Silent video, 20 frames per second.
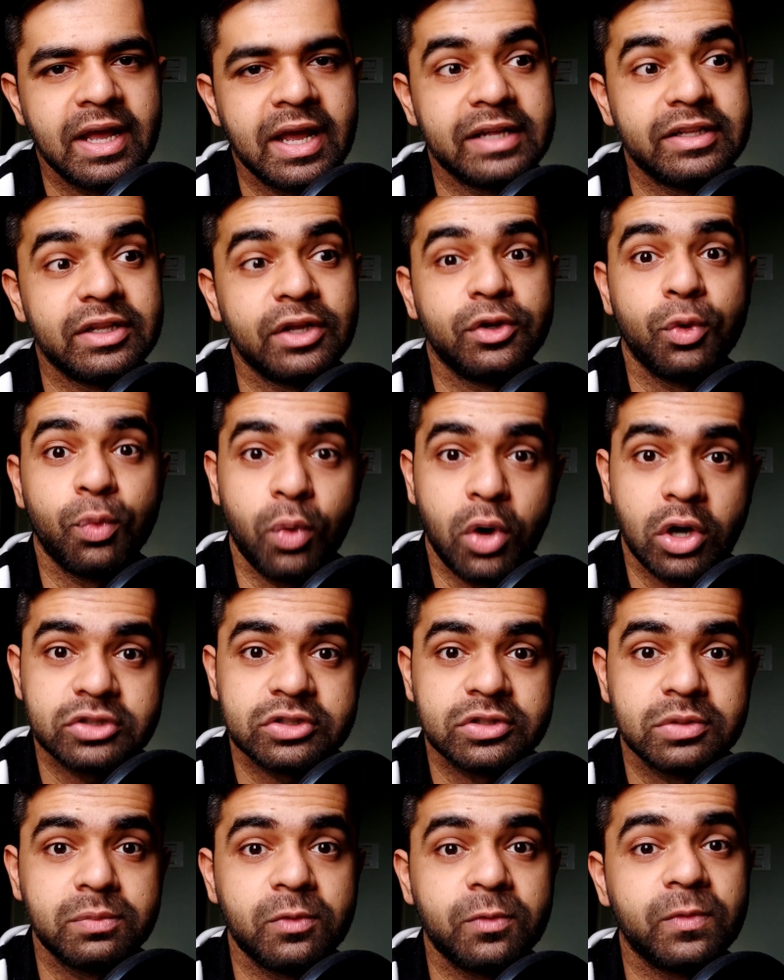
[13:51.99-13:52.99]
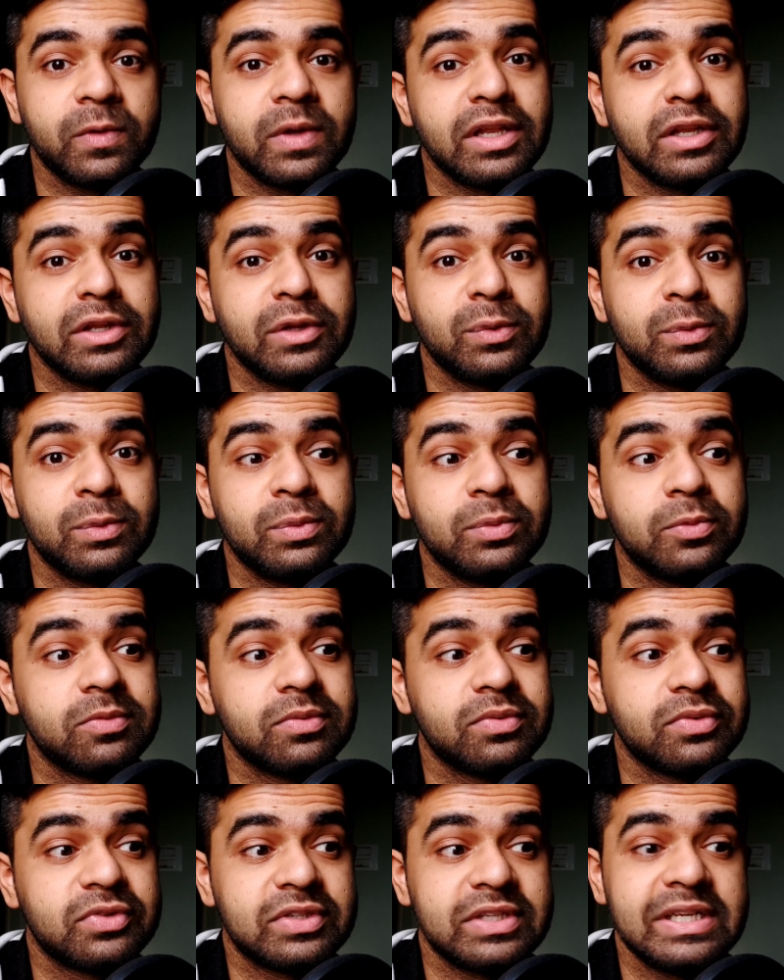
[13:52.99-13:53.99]
And then you watch the movie and you
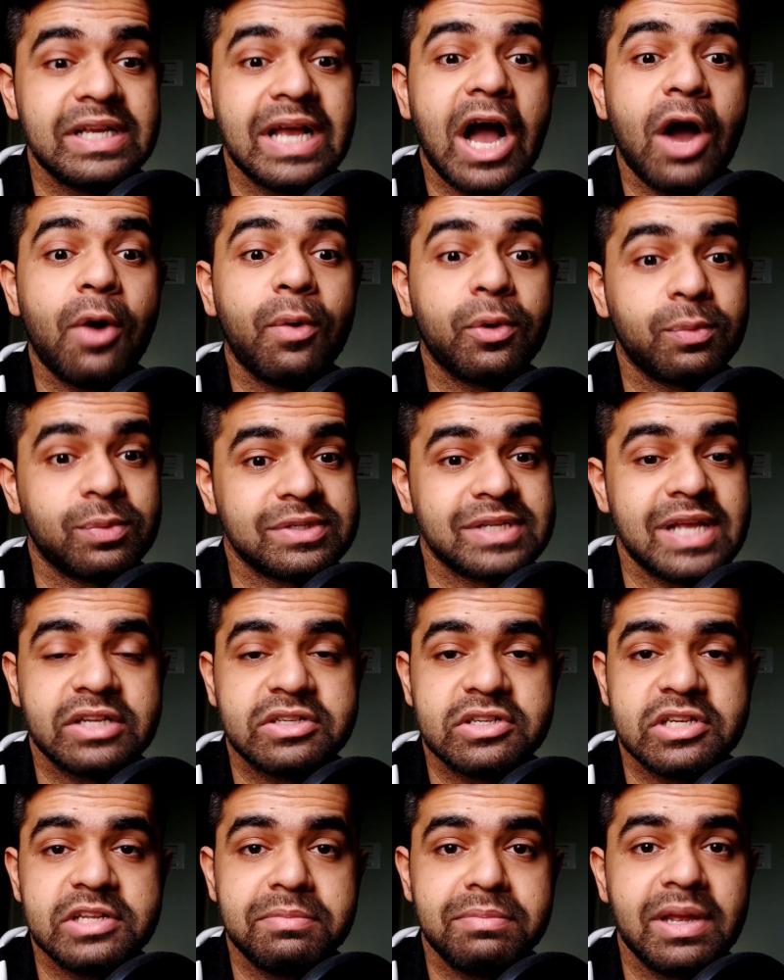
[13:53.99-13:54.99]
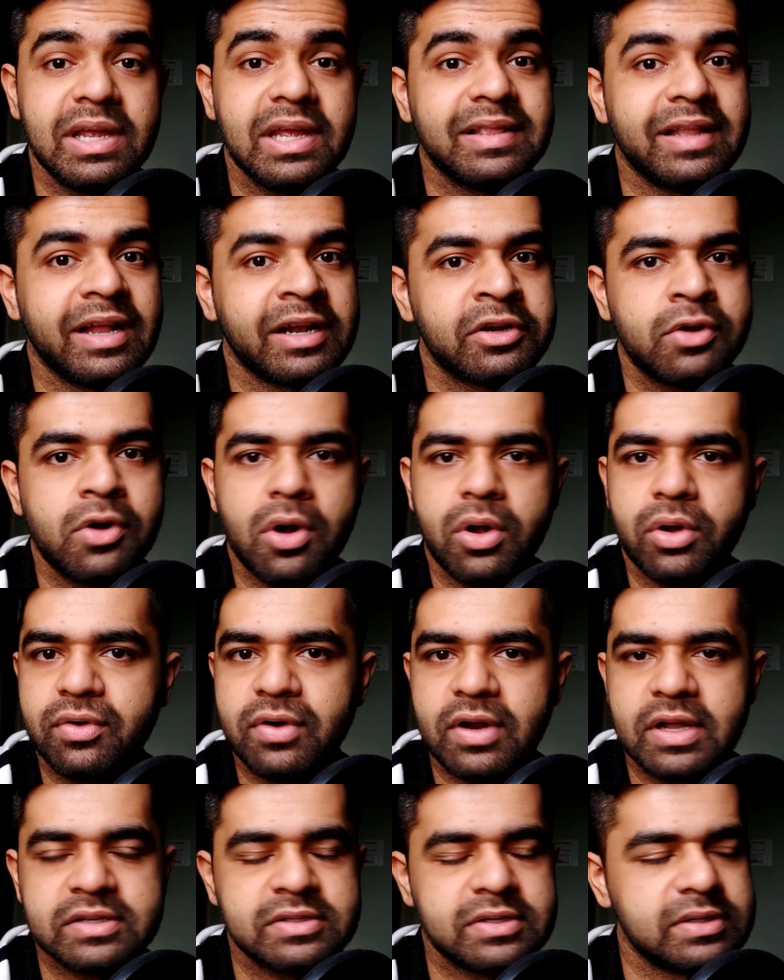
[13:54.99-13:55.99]
see how it was actually made. That
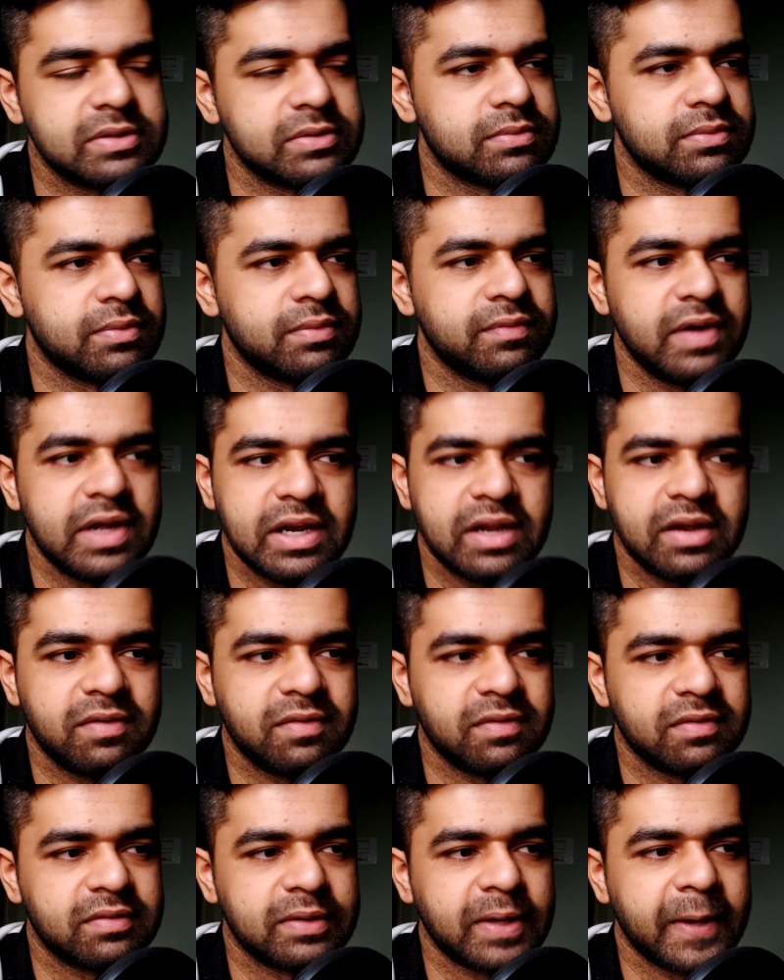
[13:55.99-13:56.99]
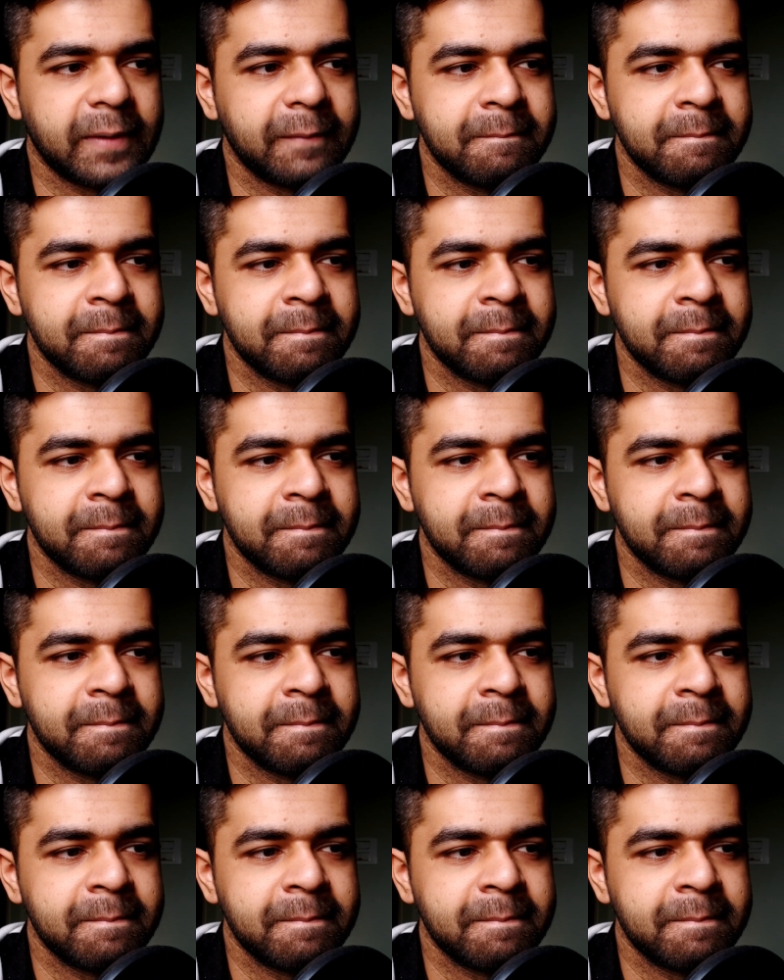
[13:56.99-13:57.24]
contrast is very interesting.